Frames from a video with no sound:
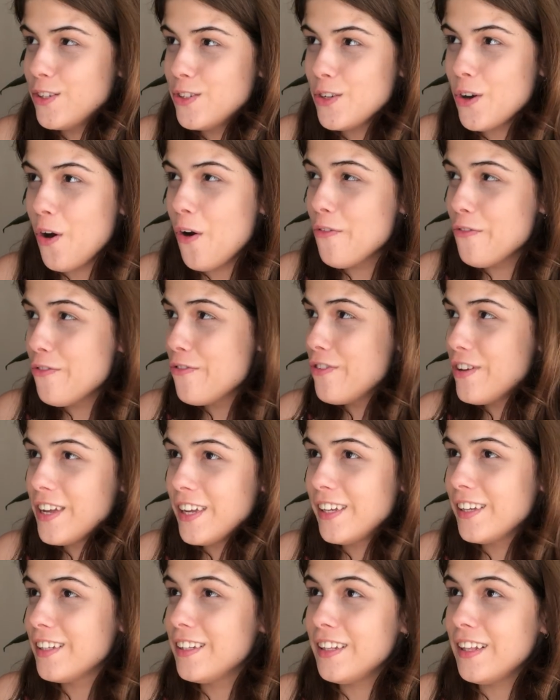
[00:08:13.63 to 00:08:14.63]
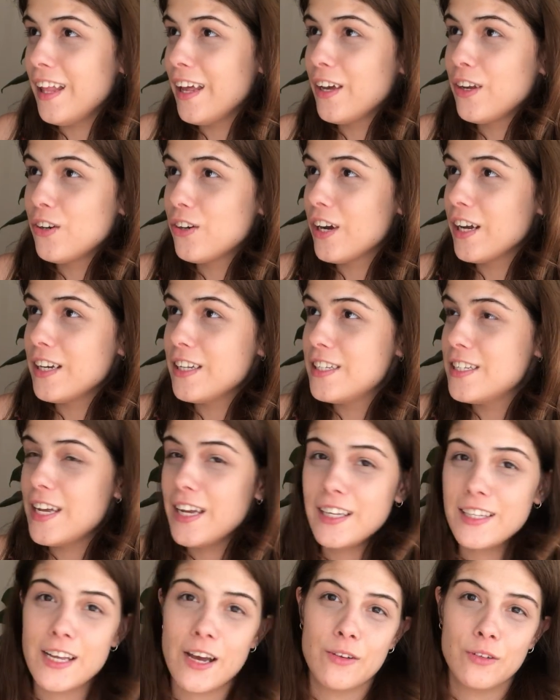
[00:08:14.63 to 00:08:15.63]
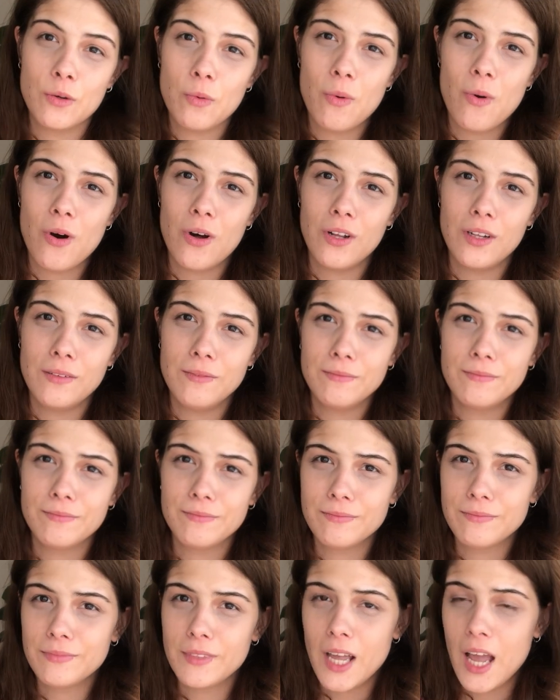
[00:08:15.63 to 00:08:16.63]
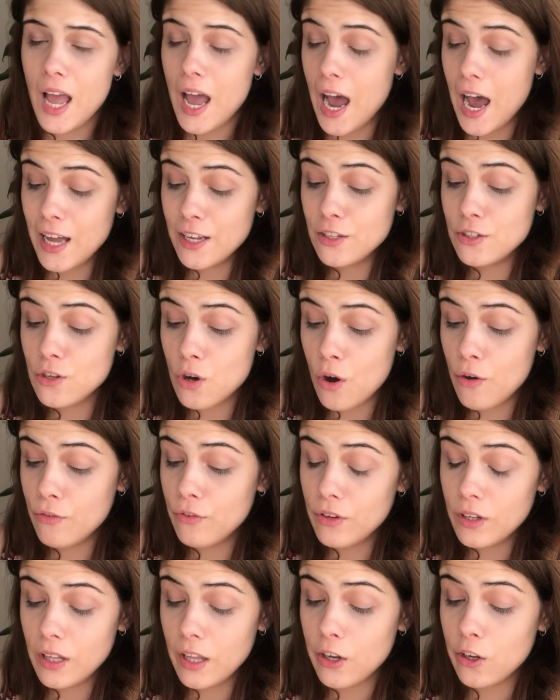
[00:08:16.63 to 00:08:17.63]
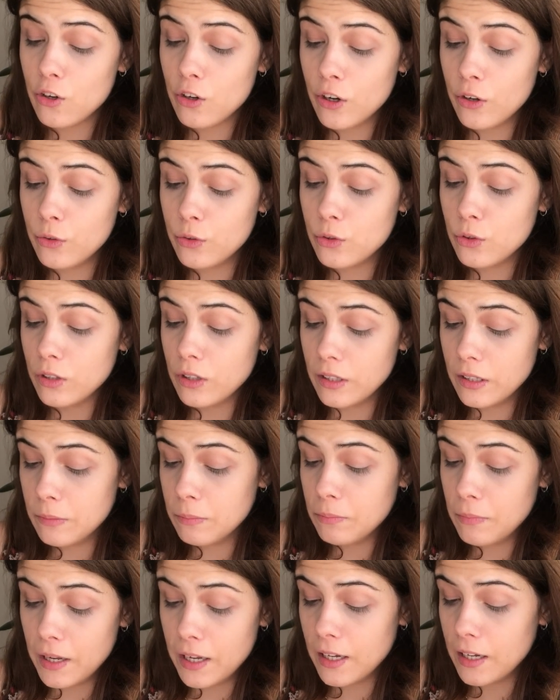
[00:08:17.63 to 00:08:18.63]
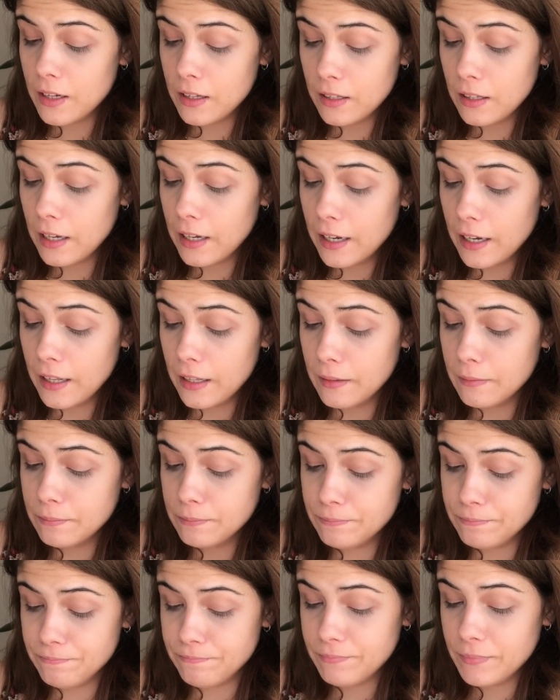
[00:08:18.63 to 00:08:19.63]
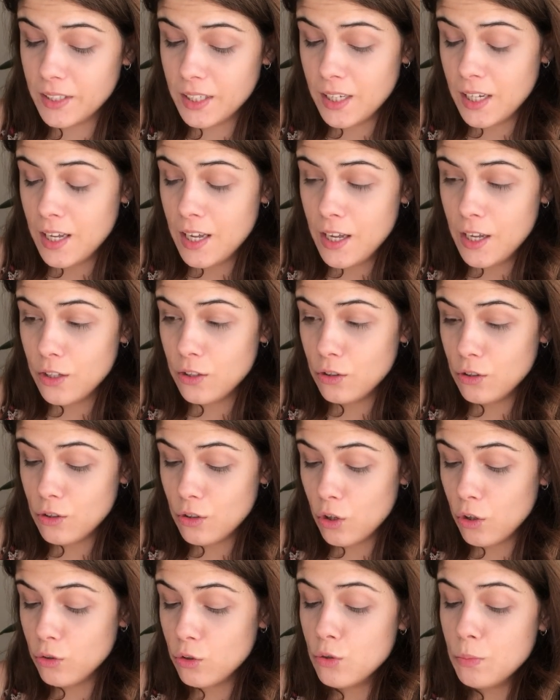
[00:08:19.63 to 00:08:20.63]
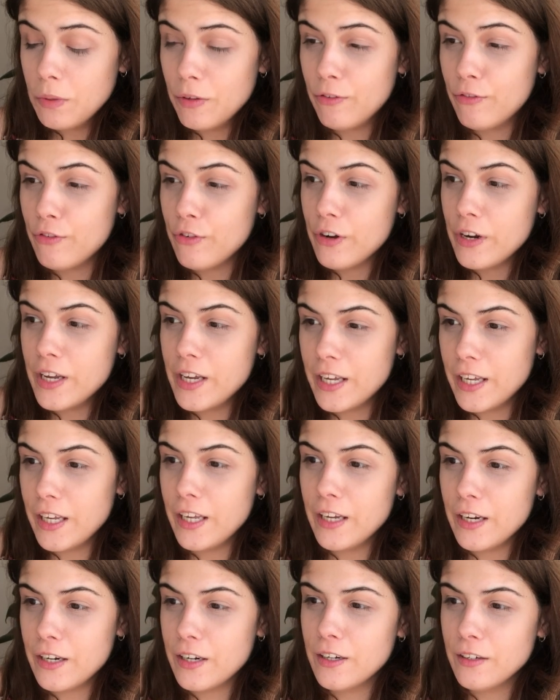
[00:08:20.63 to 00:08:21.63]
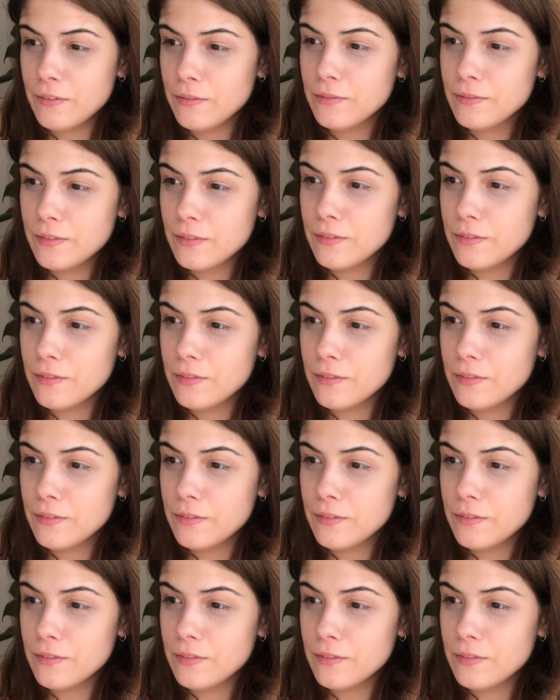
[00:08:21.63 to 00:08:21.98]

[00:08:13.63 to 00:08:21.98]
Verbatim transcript: don't feel like you're gonna take down the wall. I don't feel like you're going to make like going to be free here